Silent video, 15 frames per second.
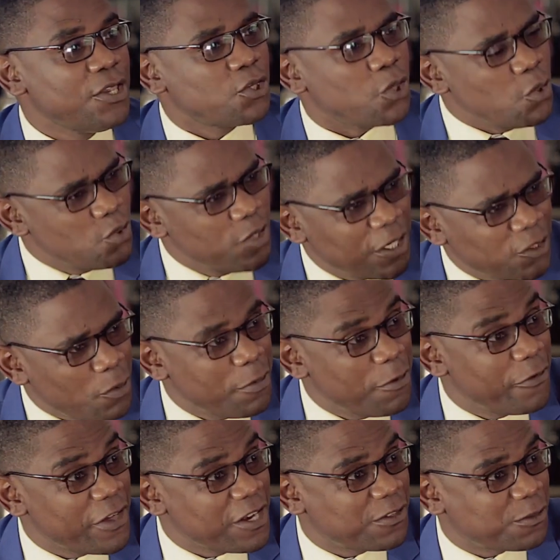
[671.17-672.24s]
So you need to
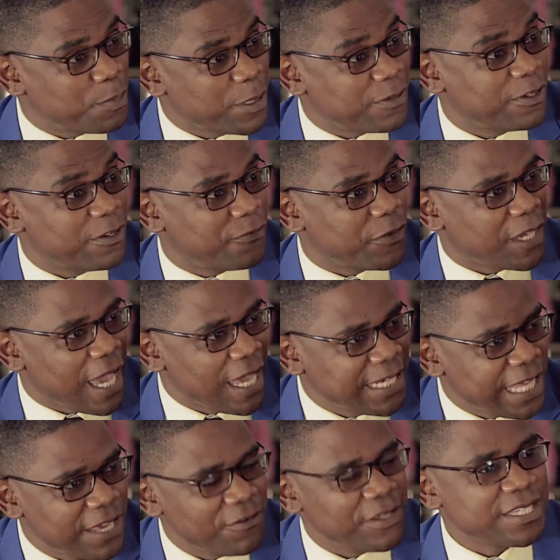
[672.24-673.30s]
be very specific.
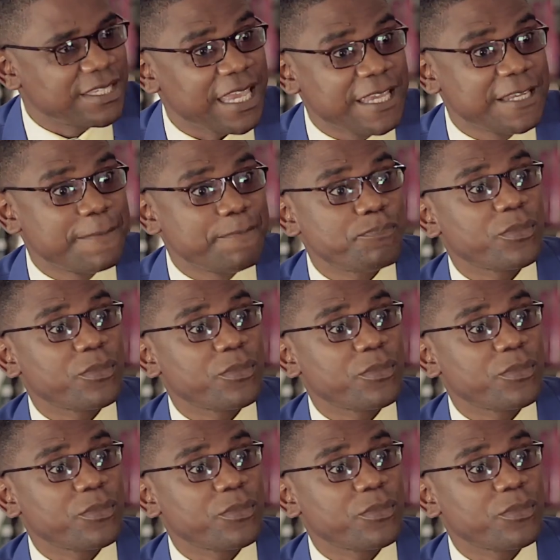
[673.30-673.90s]
And I even said,